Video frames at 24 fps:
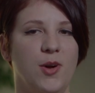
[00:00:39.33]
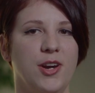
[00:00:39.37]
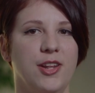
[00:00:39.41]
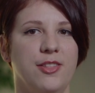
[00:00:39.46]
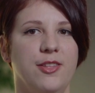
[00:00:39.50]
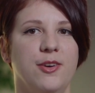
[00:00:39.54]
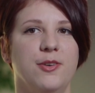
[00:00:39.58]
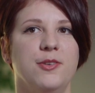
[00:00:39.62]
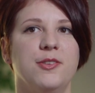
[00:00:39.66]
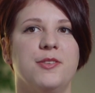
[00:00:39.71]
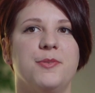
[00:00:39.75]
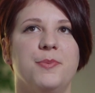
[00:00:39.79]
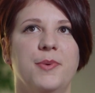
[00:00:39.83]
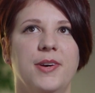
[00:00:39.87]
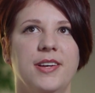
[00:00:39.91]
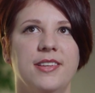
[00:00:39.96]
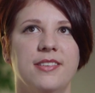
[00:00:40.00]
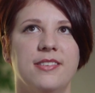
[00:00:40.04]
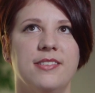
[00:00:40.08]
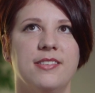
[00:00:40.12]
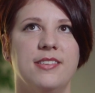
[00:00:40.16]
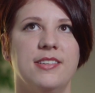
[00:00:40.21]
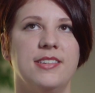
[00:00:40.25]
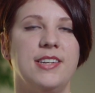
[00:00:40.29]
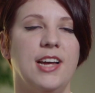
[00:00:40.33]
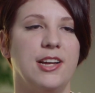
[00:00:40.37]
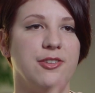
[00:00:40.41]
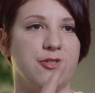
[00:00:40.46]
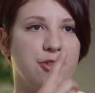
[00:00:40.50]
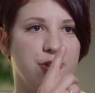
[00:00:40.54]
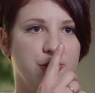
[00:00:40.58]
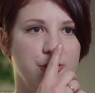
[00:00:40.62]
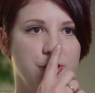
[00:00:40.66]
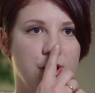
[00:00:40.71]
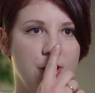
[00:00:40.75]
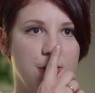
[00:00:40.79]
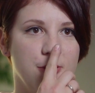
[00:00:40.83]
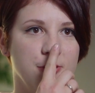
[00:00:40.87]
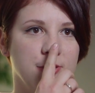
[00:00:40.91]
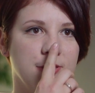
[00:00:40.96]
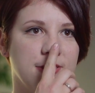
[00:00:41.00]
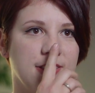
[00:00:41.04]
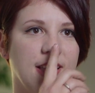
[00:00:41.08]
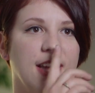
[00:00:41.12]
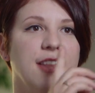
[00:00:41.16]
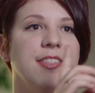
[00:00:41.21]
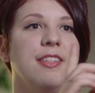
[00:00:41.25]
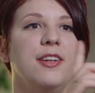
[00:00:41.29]
one of those was to touch her
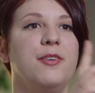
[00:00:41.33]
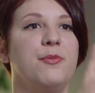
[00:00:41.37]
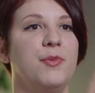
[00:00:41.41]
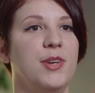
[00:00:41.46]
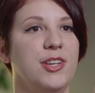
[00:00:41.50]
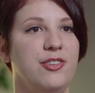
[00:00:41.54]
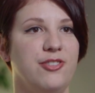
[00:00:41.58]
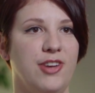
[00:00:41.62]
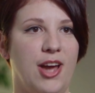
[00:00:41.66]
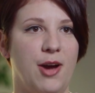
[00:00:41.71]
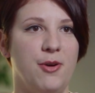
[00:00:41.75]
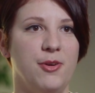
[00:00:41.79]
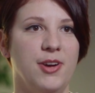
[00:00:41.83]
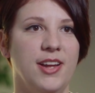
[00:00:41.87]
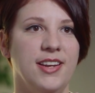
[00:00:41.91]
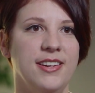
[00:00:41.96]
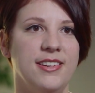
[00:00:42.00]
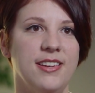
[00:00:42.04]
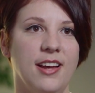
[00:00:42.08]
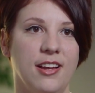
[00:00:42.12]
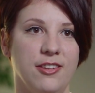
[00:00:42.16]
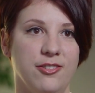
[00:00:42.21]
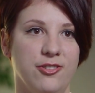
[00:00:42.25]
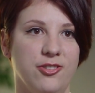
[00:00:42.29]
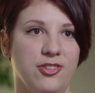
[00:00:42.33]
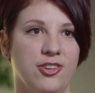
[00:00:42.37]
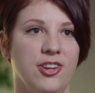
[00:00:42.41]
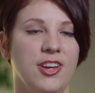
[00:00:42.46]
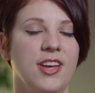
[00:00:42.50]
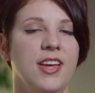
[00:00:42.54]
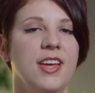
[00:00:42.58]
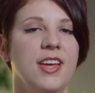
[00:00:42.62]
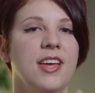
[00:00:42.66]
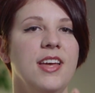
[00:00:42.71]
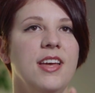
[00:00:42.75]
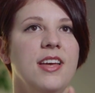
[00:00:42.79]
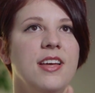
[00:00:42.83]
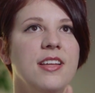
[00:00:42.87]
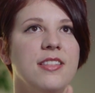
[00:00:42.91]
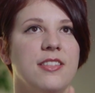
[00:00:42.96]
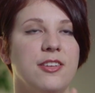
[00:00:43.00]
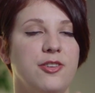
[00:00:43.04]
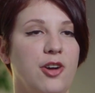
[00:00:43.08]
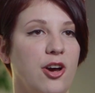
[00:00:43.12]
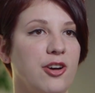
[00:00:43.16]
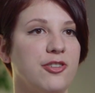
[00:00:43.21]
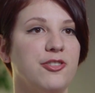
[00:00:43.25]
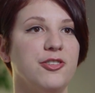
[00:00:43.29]
nose and then reach out and touch
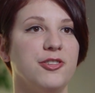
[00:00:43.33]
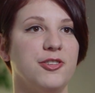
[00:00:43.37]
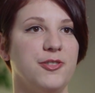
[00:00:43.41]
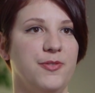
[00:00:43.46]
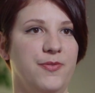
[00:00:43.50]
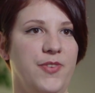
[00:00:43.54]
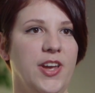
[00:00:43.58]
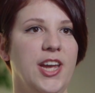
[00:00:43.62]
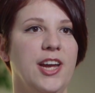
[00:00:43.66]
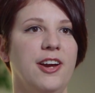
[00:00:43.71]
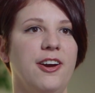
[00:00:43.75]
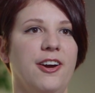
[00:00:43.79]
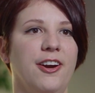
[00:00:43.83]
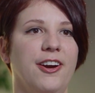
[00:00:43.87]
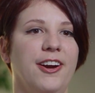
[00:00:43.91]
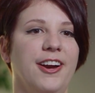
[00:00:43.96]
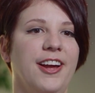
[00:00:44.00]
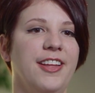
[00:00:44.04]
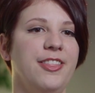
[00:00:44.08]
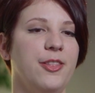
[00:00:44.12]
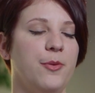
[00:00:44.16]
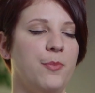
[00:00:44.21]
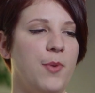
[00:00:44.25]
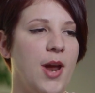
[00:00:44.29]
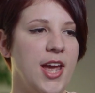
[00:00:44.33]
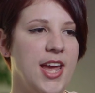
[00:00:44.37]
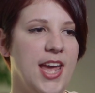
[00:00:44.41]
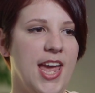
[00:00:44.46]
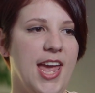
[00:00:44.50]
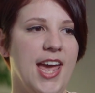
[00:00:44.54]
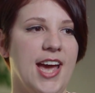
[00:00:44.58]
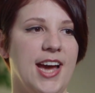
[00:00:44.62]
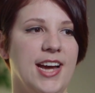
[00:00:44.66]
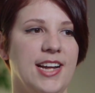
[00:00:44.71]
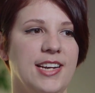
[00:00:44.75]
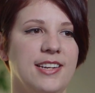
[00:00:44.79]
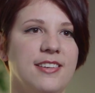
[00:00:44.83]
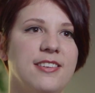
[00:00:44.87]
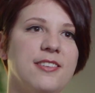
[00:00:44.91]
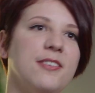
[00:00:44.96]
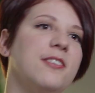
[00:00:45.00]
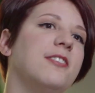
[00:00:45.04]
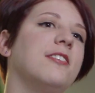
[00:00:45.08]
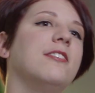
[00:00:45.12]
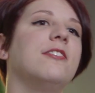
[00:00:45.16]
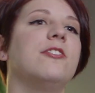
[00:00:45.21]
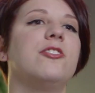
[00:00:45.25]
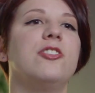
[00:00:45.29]
the doctor's finger. And the right hand,
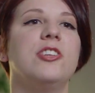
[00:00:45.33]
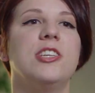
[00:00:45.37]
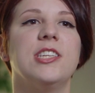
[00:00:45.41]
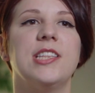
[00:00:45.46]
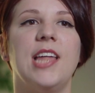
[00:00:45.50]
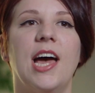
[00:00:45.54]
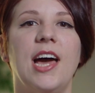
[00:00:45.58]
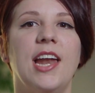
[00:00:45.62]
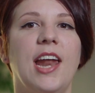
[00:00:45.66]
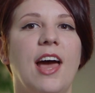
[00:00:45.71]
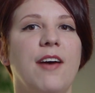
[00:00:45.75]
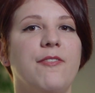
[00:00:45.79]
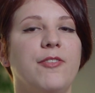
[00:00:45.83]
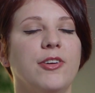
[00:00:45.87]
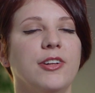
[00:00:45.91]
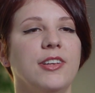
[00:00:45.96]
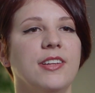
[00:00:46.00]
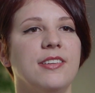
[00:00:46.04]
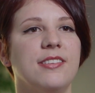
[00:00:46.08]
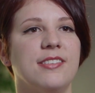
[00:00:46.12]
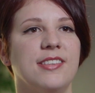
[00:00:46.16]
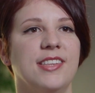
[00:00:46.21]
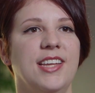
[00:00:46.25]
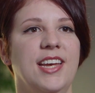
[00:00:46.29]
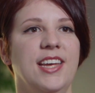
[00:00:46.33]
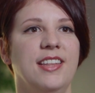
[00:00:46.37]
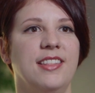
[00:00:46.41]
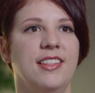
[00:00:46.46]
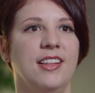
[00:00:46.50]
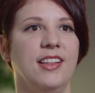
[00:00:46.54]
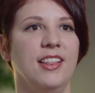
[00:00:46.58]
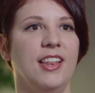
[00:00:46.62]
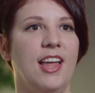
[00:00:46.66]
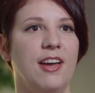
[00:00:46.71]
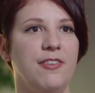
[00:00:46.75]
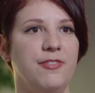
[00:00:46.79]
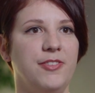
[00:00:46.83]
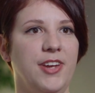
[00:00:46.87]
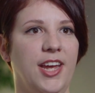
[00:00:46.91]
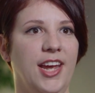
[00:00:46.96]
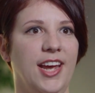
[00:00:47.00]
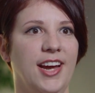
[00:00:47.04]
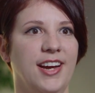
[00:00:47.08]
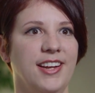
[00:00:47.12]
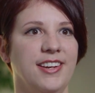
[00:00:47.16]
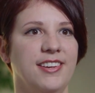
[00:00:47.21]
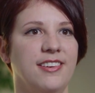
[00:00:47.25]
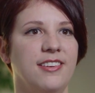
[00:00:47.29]
she did that effortlessly. The left
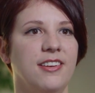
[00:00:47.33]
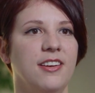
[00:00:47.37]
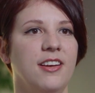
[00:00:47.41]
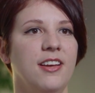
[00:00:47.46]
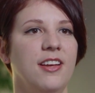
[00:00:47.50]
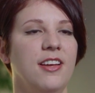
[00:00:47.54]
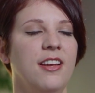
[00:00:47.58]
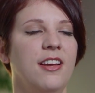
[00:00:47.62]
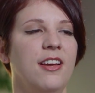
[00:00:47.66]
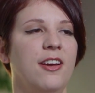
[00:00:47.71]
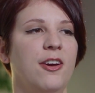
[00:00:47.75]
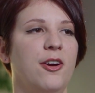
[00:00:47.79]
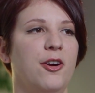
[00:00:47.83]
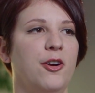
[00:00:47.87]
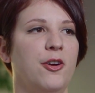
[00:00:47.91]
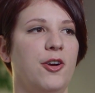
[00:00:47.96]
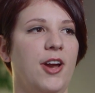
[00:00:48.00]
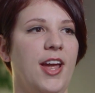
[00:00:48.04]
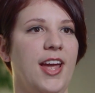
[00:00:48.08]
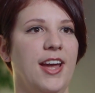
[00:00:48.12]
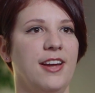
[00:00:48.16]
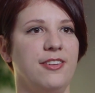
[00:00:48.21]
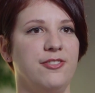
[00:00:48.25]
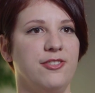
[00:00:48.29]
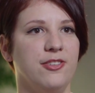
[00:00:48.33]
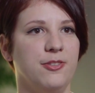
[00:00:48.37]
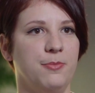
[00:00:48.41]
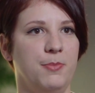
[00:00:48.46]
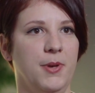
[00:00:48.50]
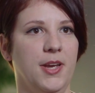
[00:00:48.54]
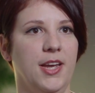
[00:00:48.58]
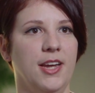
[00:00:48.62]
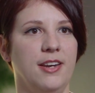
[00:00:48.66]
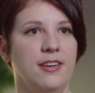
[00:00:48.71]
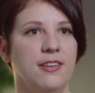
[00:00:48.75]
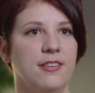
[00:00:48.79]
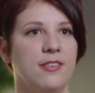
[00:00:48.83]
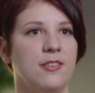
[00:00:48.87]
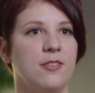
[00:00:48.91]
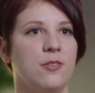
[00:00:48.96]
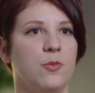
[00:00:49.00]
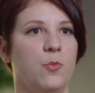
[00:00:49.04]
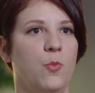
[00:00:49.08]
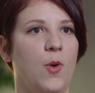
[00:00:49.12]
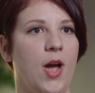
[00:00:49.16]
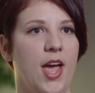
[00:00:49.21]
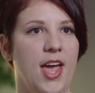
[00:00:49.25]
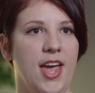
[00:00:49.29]
hand, her hand just began to
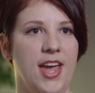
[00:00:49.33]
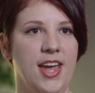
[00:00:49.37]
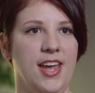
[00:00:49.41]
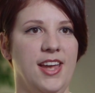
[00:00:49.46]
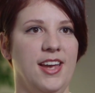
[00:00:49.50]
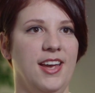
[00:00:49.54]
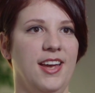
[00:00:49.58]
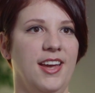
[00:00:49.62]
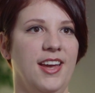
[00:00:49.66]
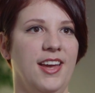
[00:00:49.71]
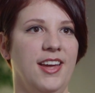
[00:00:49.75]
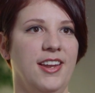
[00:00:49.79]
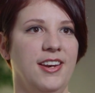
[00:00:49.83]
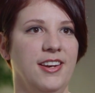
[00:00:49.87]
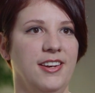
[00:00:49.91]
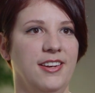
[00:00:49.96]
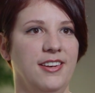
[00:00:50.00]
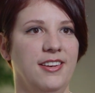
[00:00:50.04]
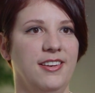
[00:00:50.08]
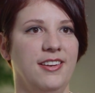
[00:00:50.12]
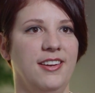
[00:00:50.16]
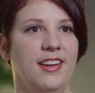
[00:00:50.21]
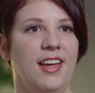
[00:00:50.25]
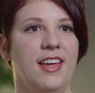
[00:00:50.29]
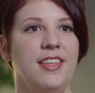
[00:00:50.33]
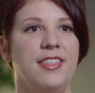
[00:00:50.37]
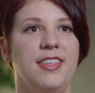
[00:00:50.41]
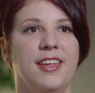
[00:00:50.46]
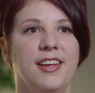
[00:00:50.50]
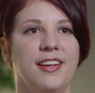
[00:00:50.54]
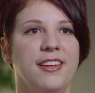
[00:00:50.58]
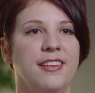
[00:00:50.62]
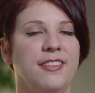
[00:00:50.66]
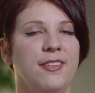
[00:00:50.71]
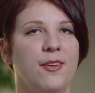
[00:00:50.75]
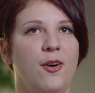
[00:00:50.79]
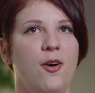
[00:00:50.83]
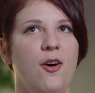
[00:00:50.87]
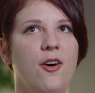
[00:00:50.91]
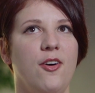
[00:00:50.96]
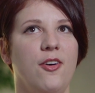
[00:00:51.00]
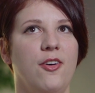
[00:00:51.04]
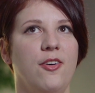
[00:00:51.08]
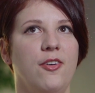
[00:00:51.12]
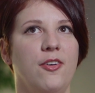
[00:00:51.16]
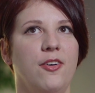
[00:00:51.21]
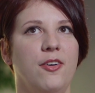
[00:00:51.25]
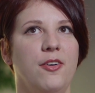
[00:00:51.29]
sway, and I think
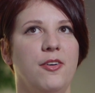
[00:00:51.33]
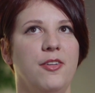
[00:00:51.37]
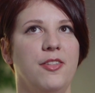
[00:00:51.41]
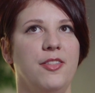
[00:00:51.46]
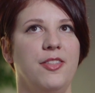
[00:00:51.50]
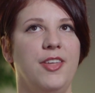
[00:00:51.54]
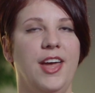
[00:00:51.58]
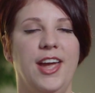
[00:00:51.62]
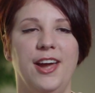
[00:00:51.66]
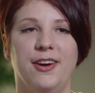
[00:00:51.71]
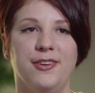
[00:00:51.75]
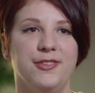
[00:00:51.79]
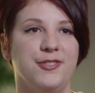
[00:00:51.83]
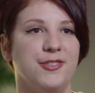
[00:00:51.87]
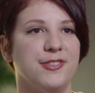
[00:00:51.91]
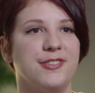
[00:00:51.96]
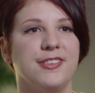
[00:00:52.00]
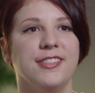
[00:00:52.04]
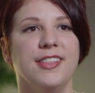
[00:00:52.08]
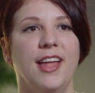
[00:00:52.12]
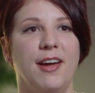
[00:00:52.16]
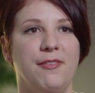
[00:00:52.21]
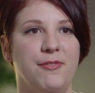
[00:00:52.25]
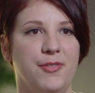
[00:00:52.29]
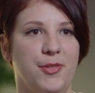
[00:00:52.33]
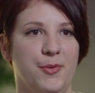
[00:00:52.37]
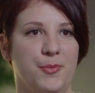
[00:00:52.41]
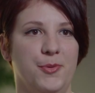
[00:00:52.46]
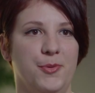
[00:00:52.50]
the air just left the